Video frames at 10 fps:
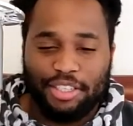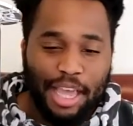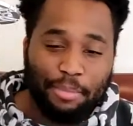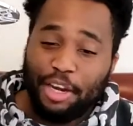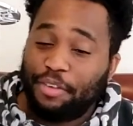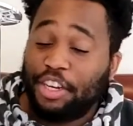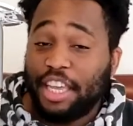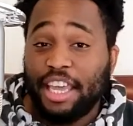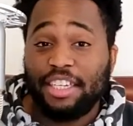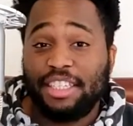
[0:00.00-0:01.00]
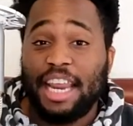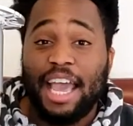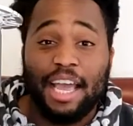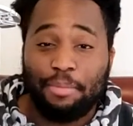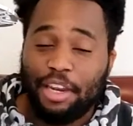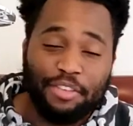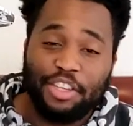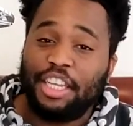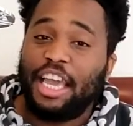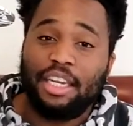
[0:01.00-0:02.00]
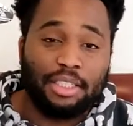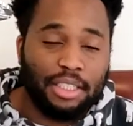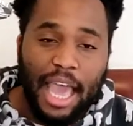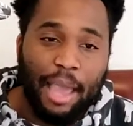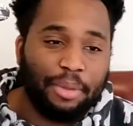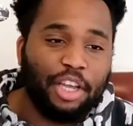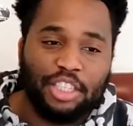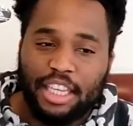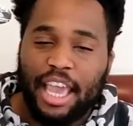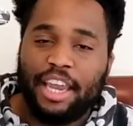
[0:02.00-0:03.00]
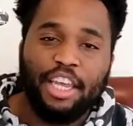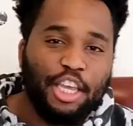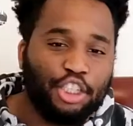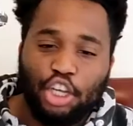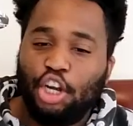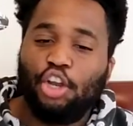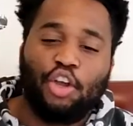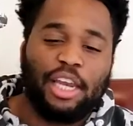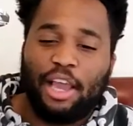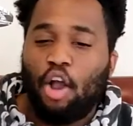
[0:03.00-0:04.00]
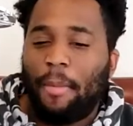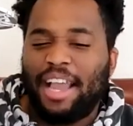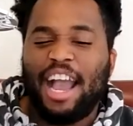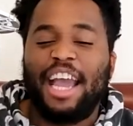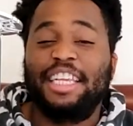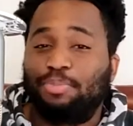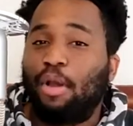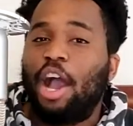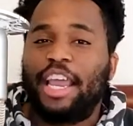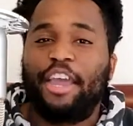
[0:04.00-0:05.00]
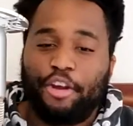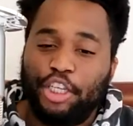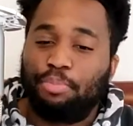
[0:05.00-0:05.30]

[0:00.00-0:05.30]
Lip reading: I'm not even going to get into that. I'm not even going to get into that because, again, it's going to look like, oh my God, he's Bron hater.